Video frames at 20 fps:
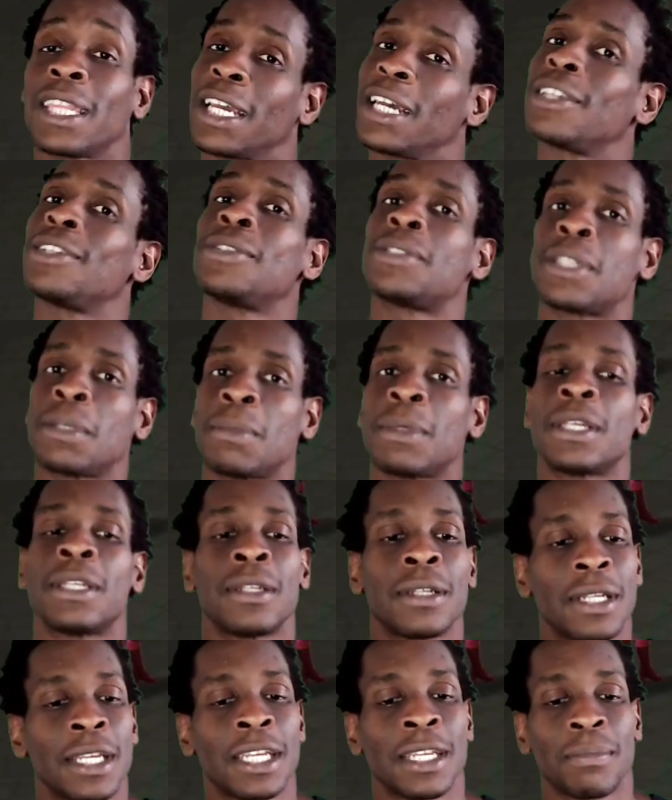used him
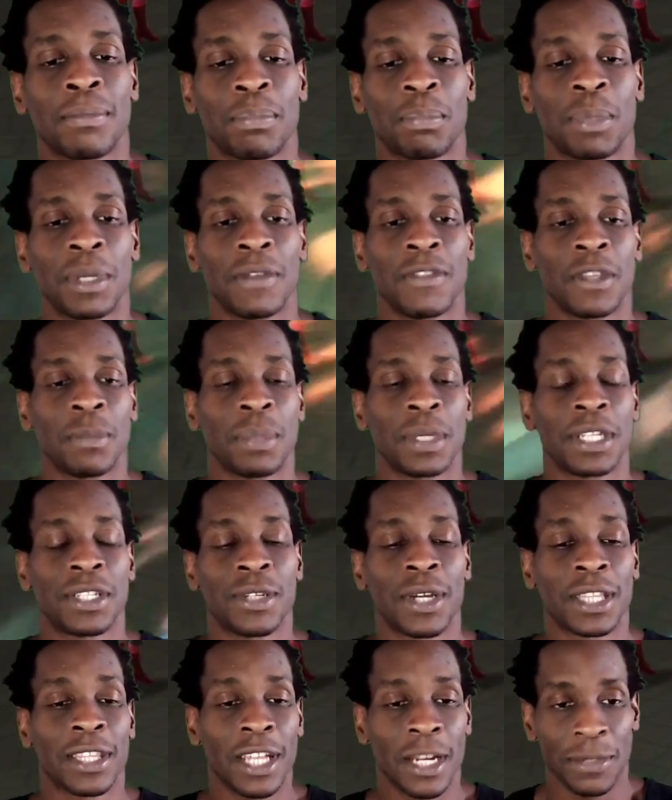in PvP too. I
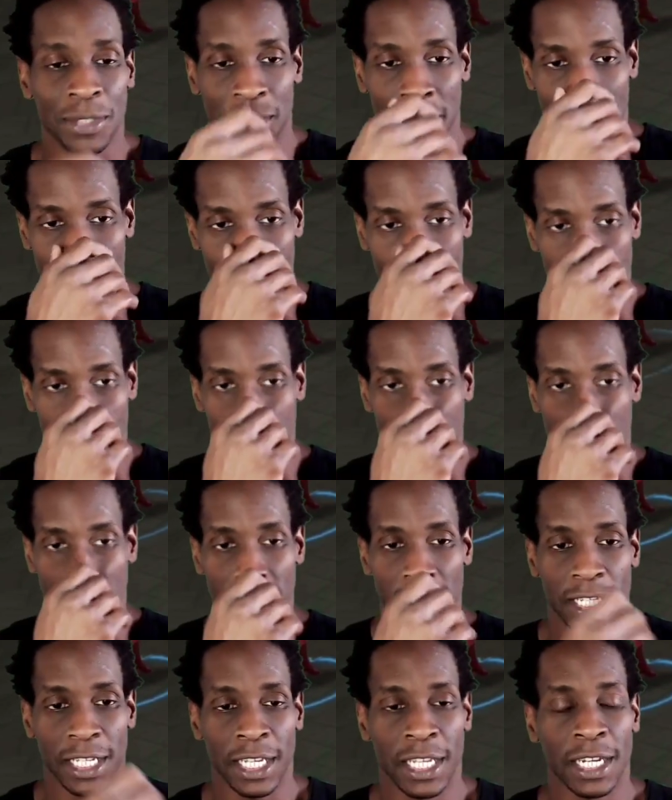thought I was using him
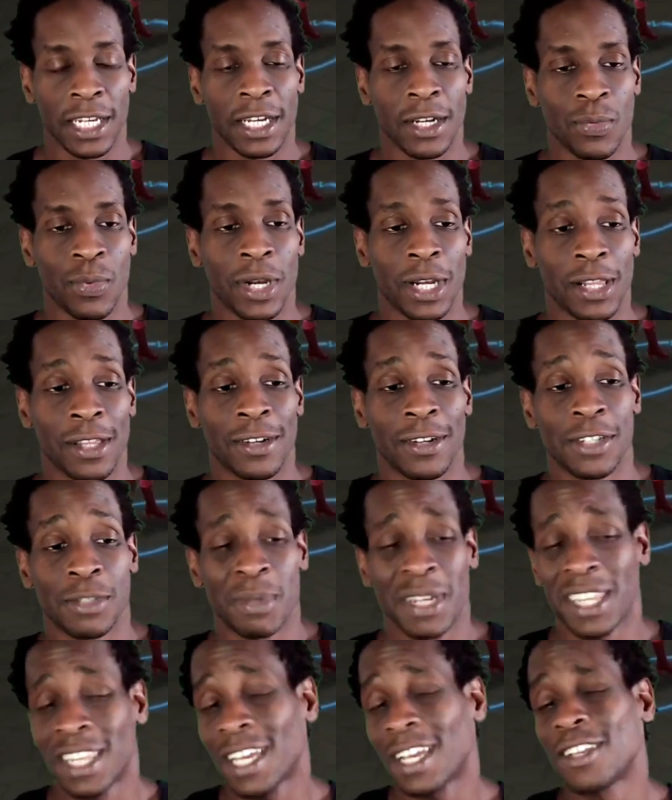mostly in Red Alerts, but I
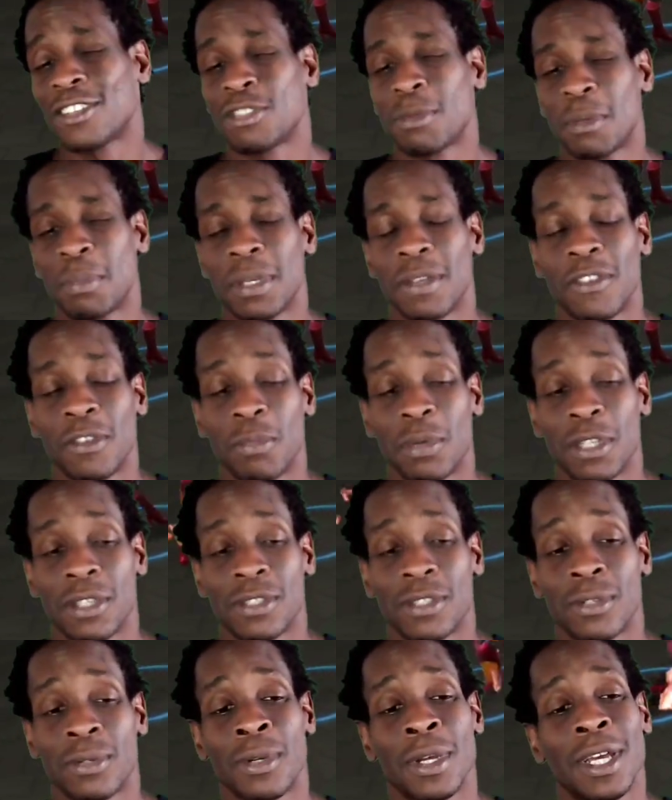think I used him in PvP too.
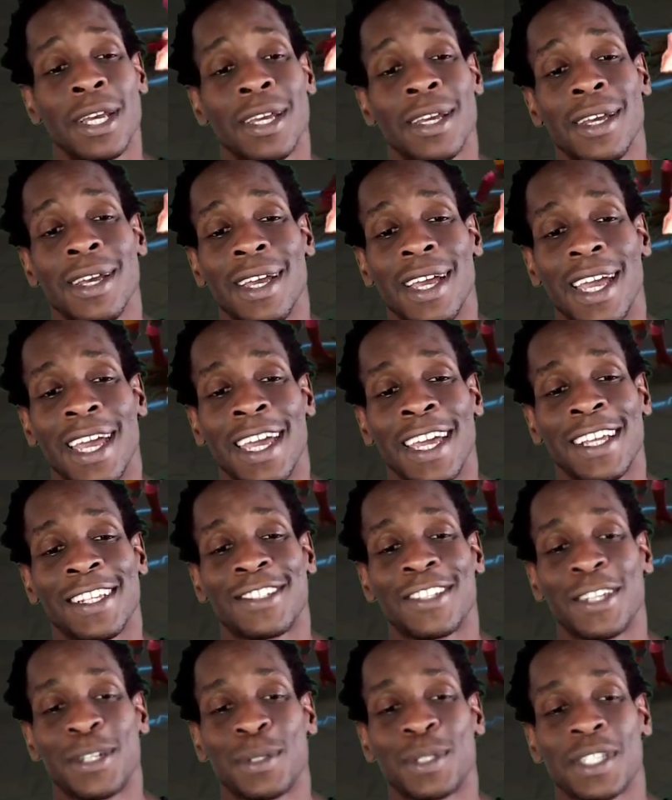And
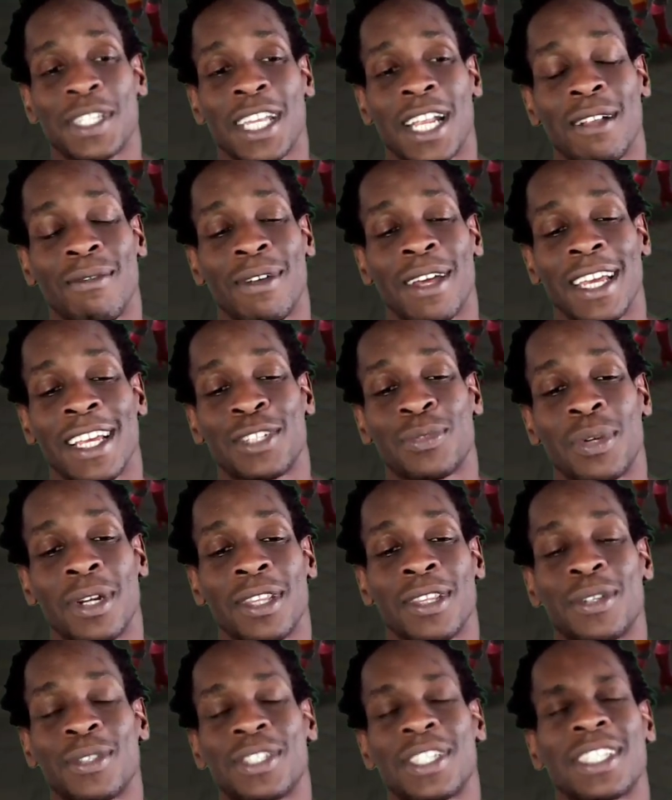so just kind of like, it's one of
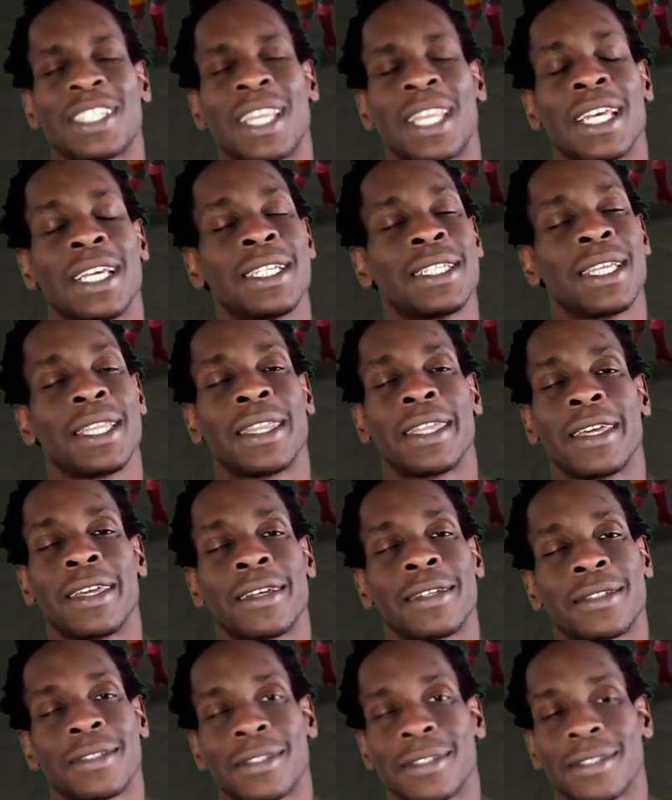those just lazy
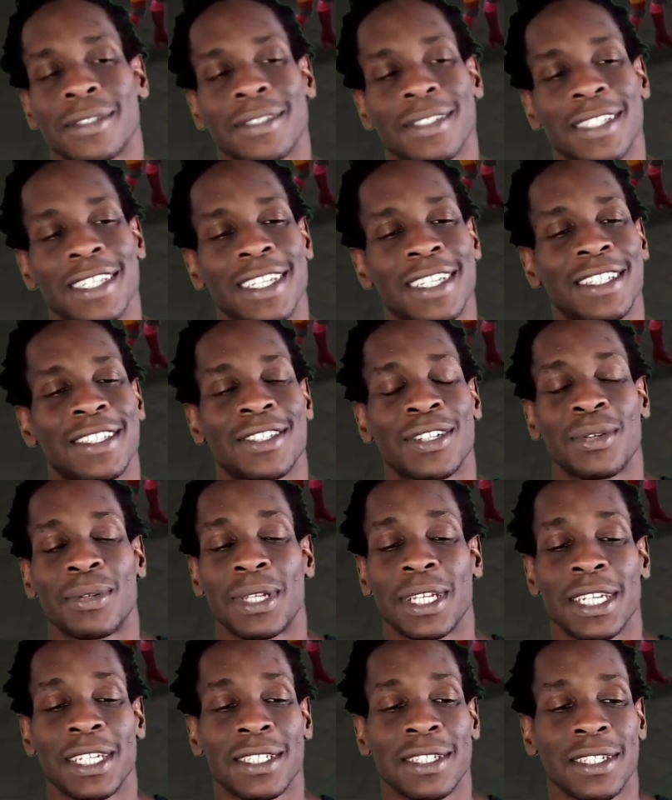things. It's so
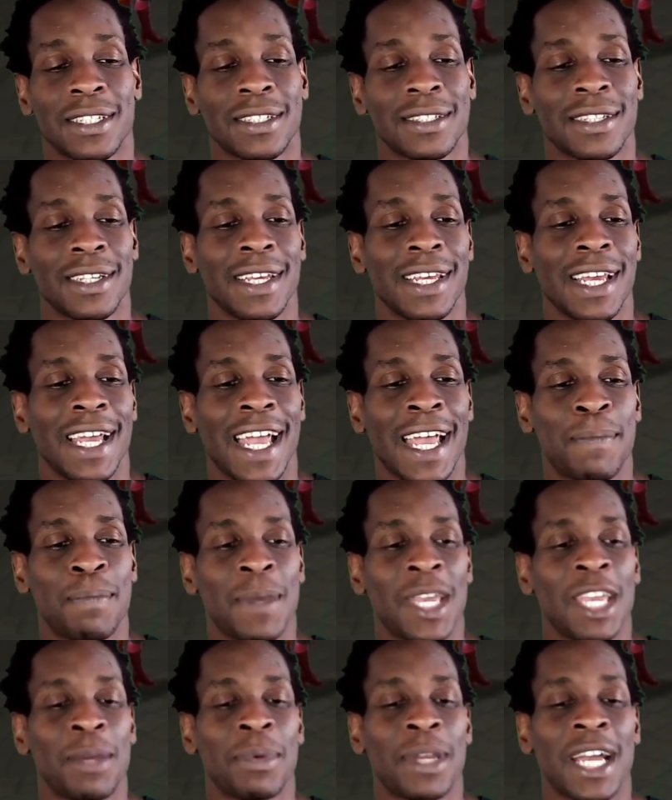lazy. And
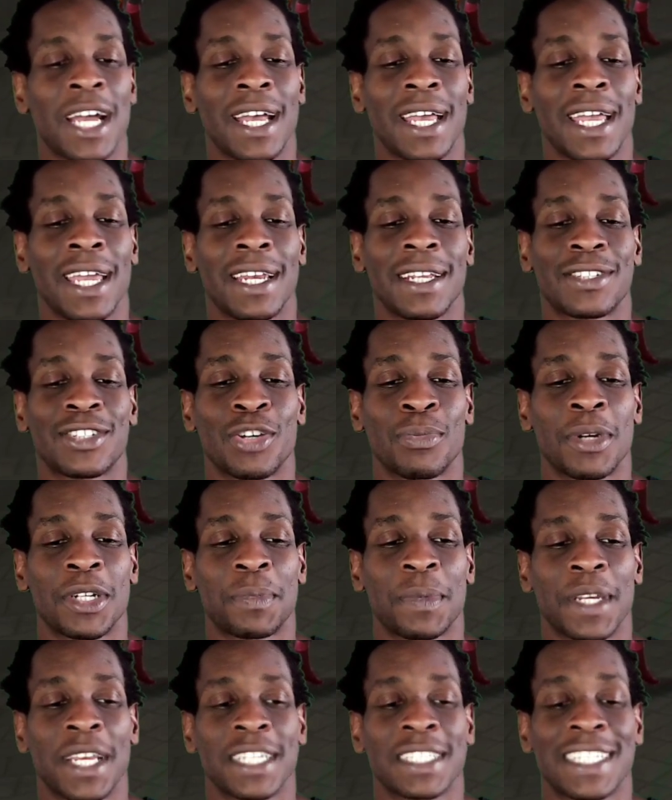maybe I hate it so much
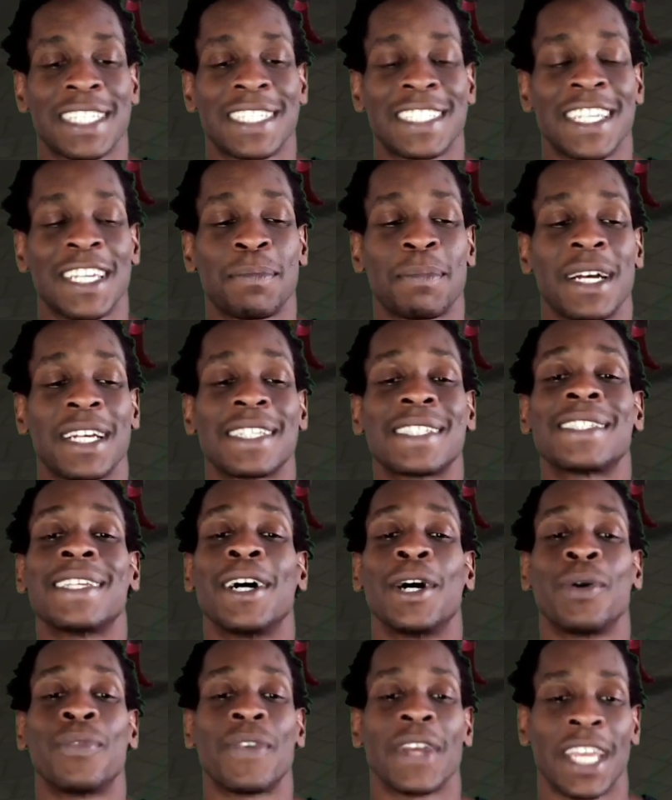because I see
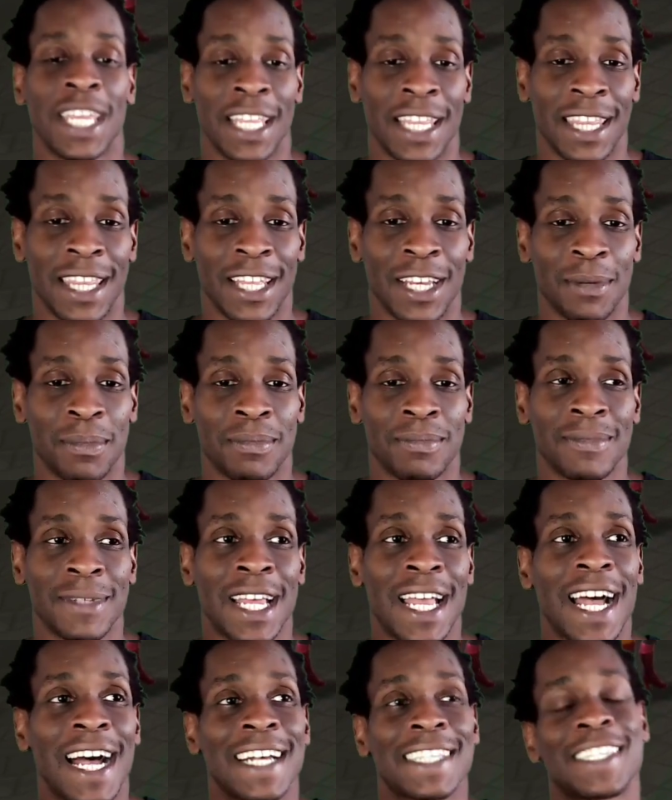myself in them.
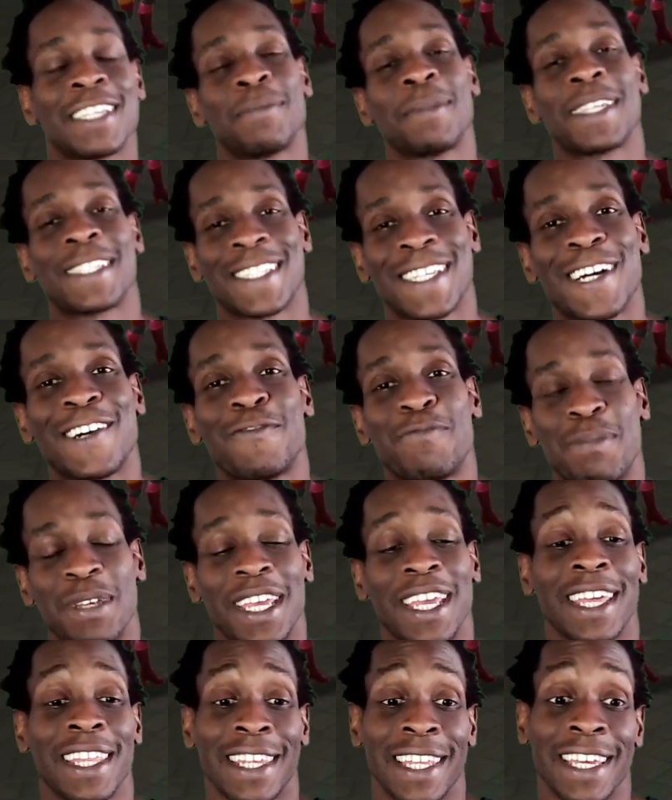I see myself
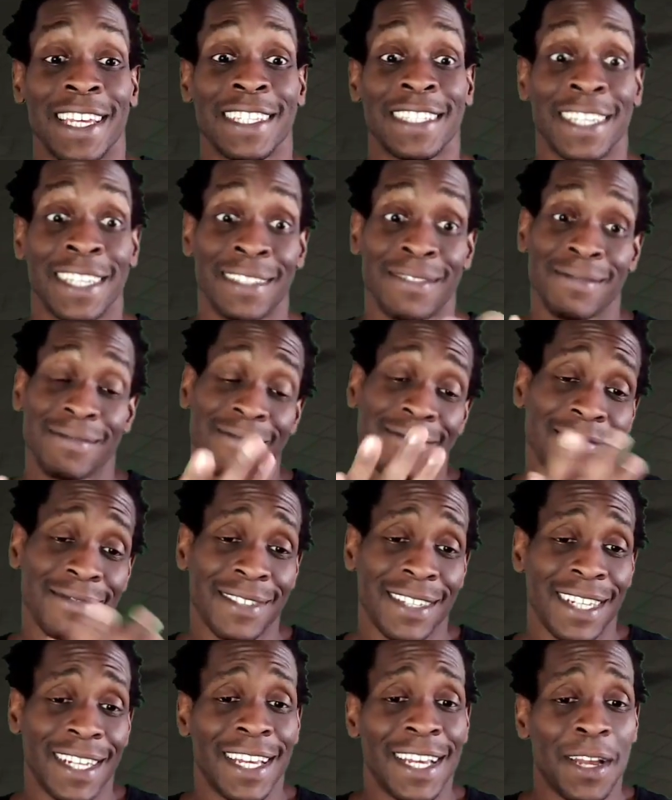being lazy
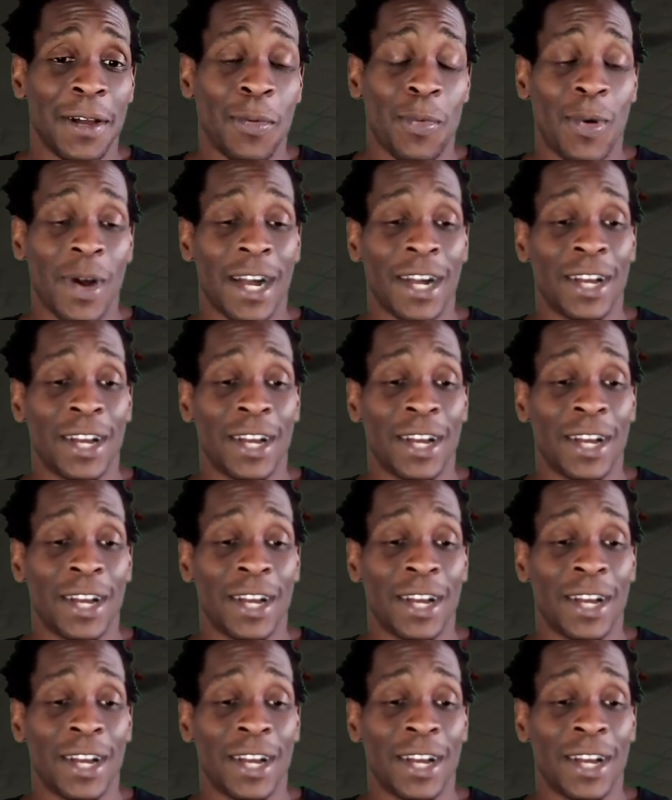while